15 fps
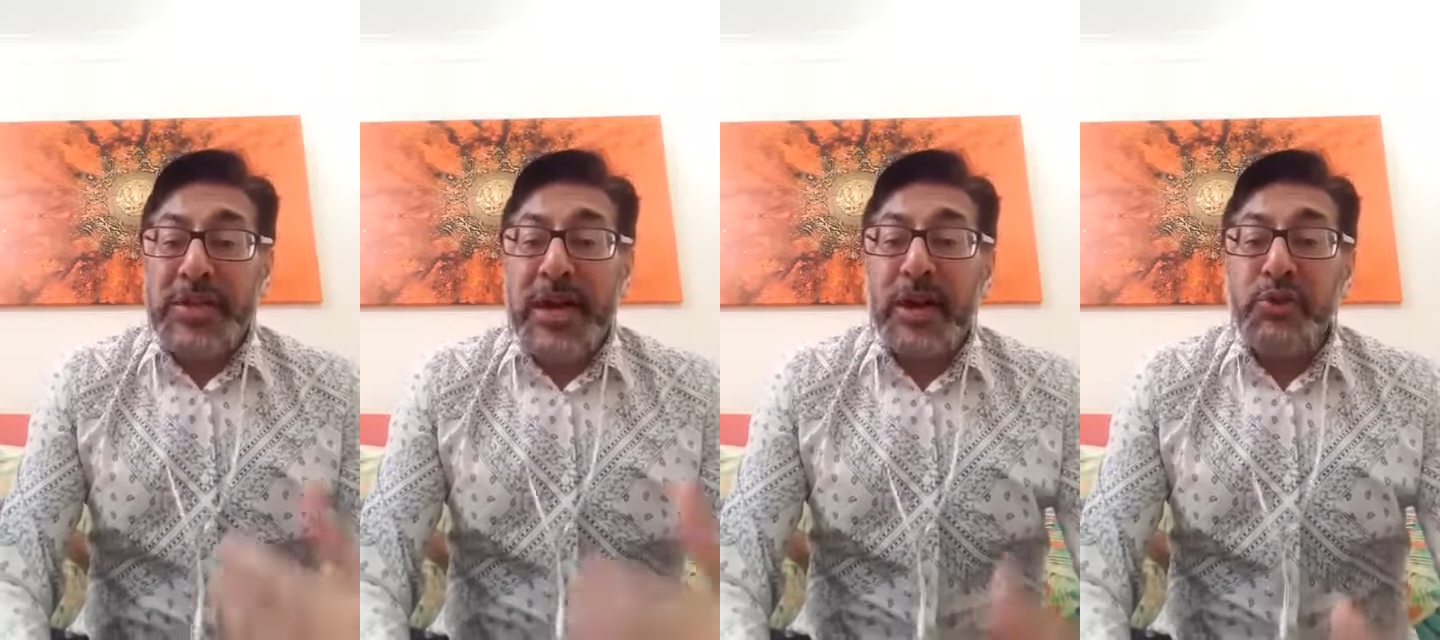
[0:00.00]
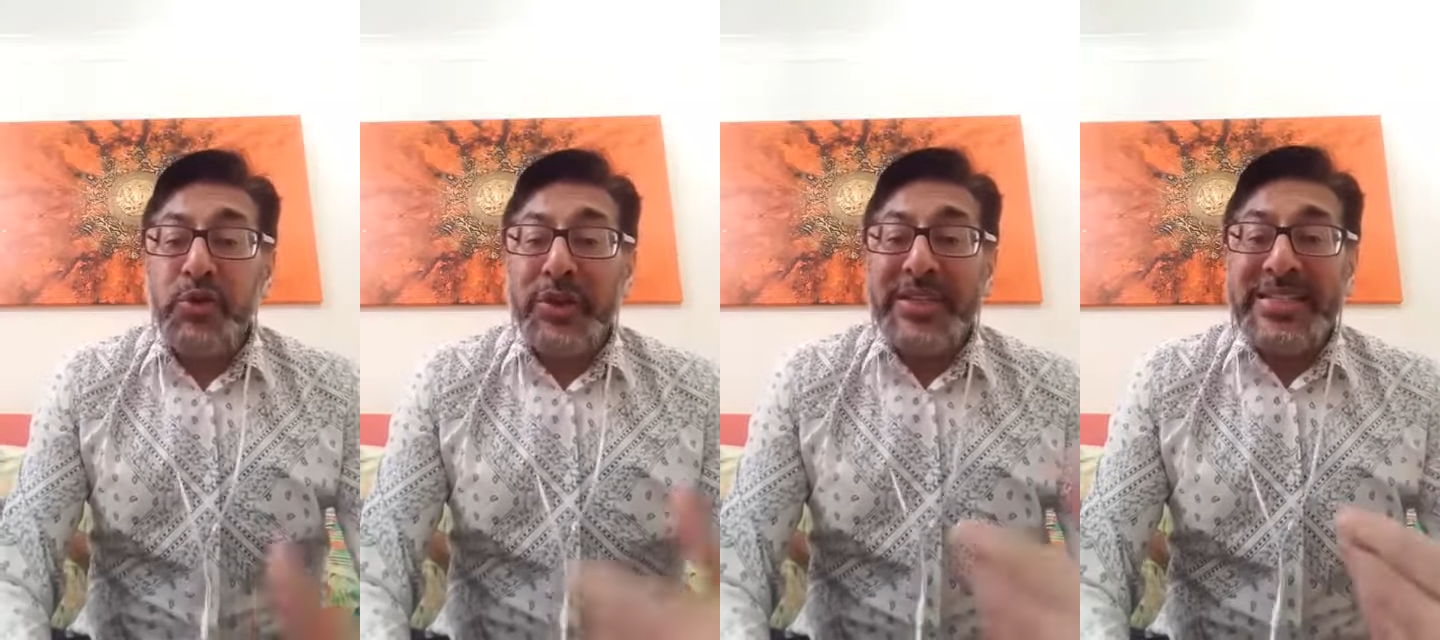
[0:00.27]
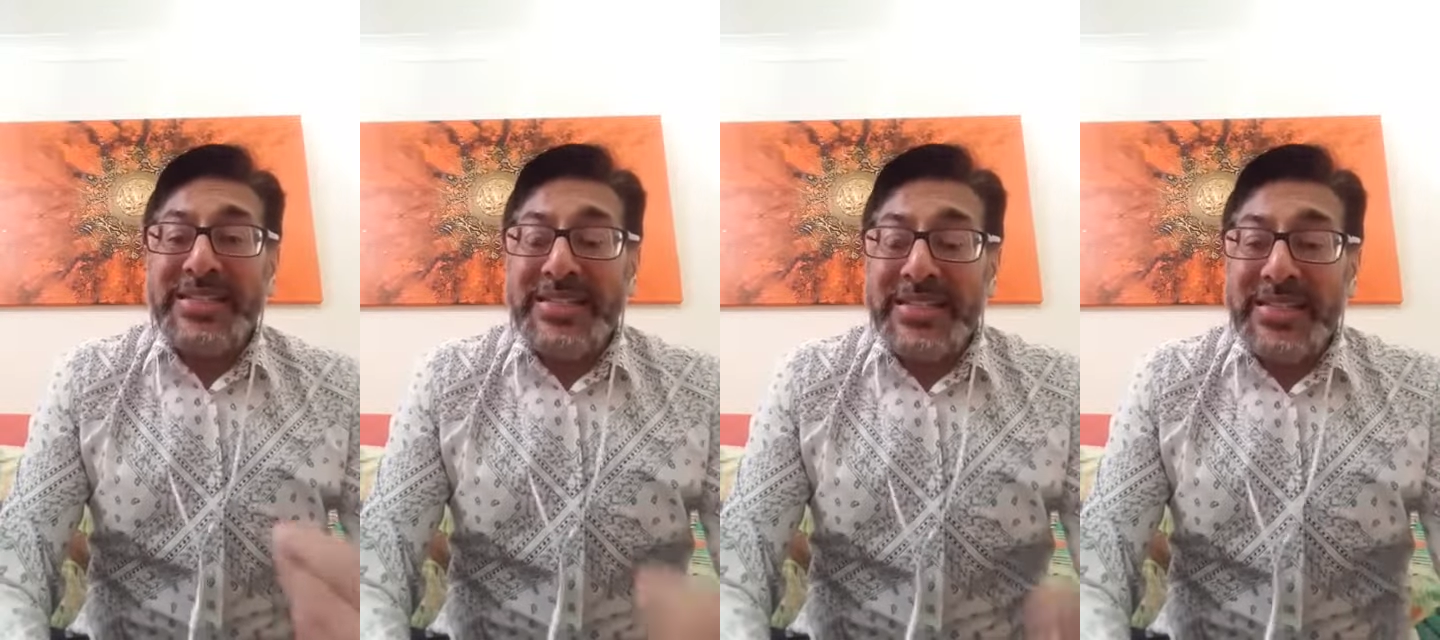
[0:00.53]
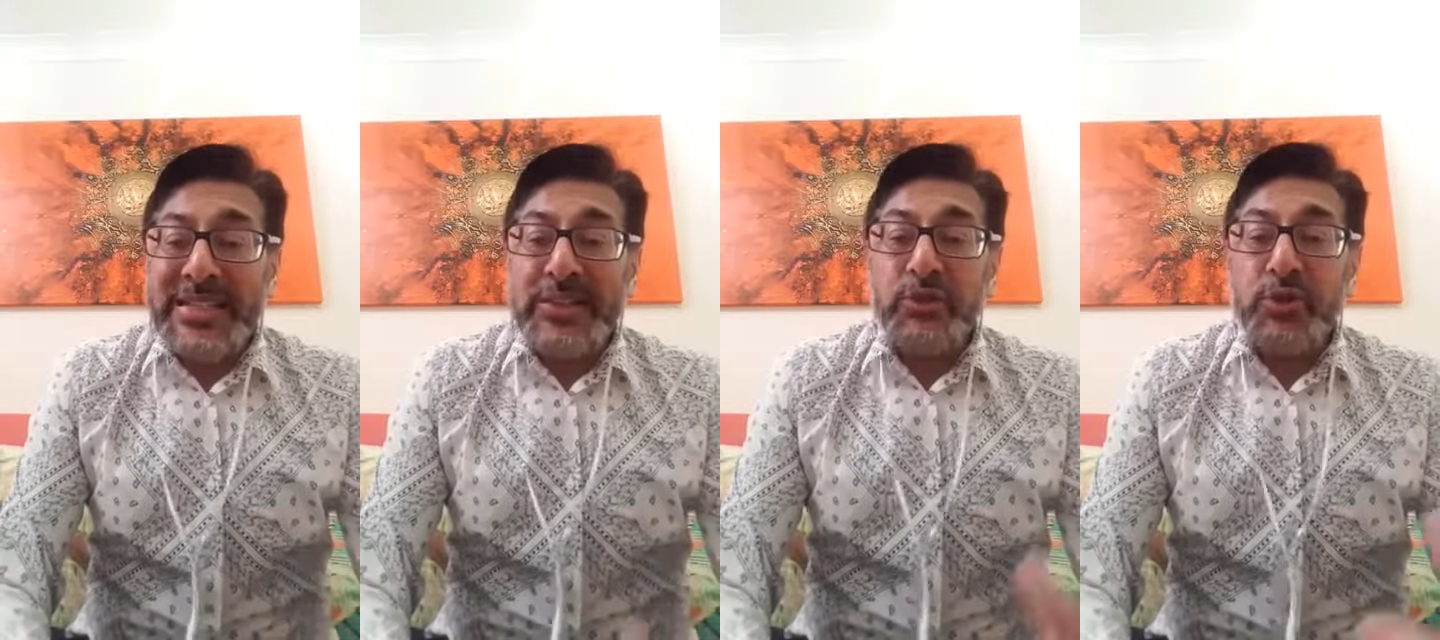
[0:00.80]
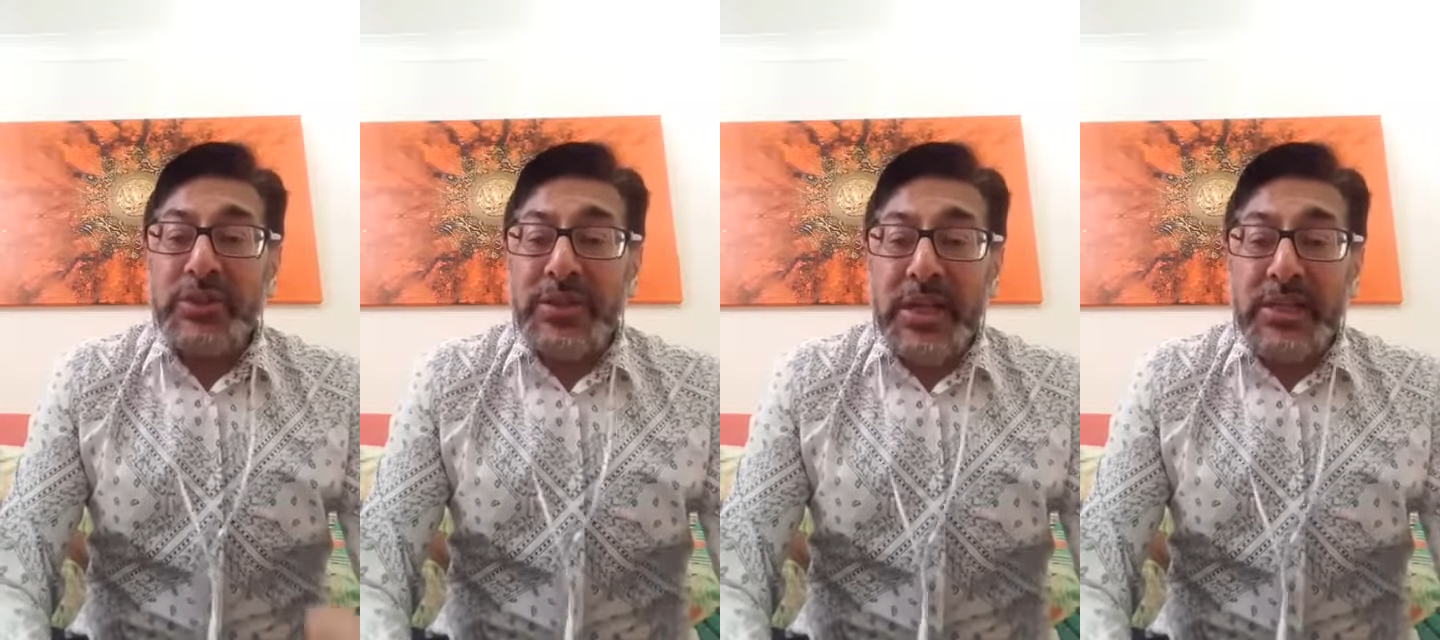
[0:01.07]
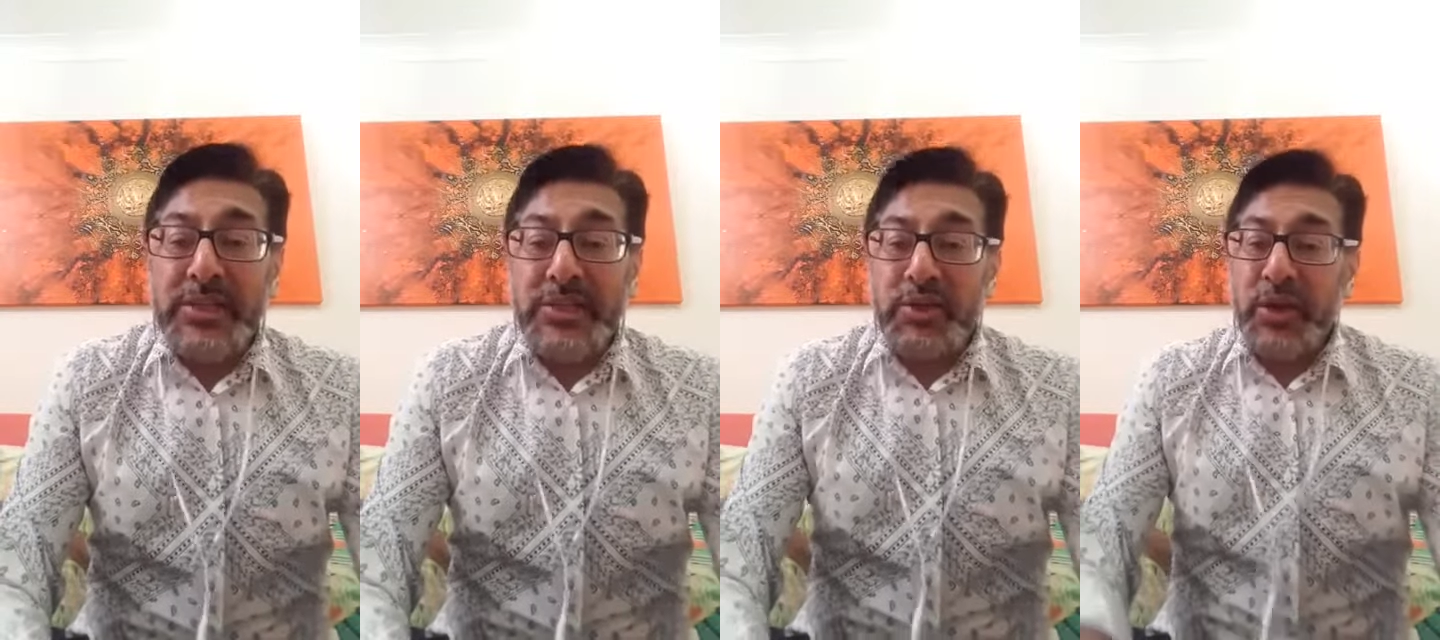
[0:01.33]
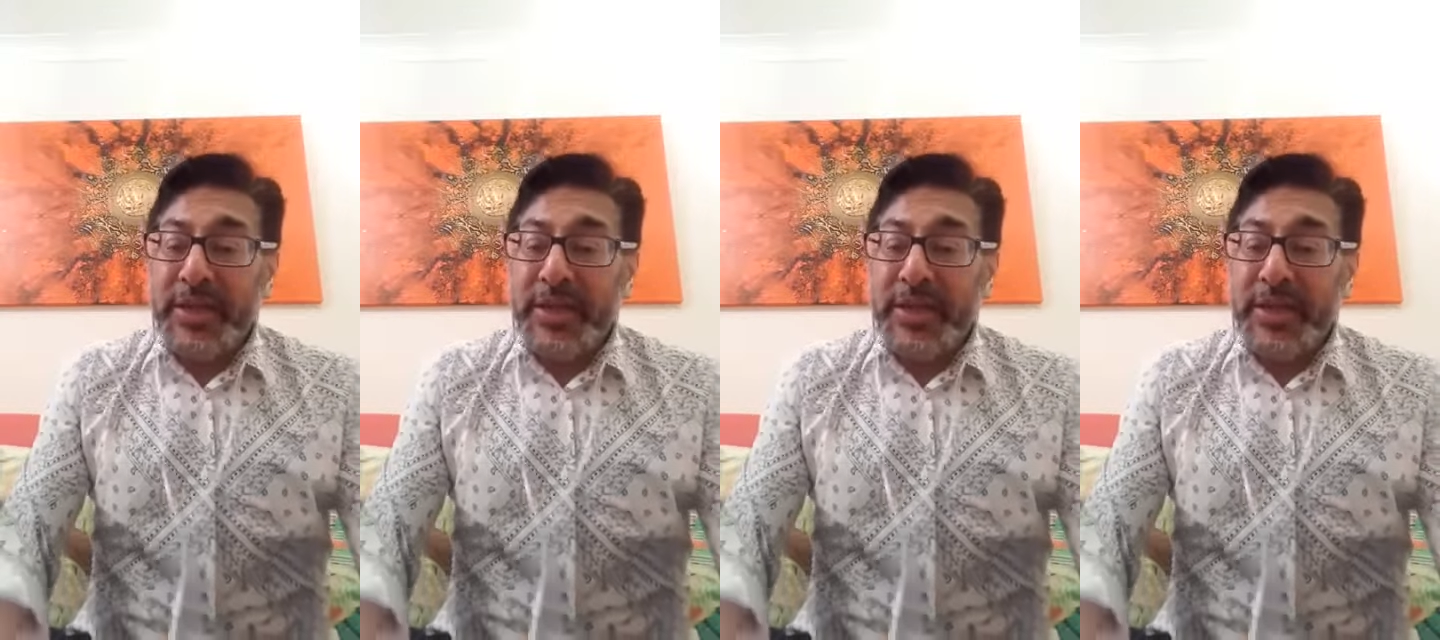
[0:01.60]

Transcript: now you can see the results.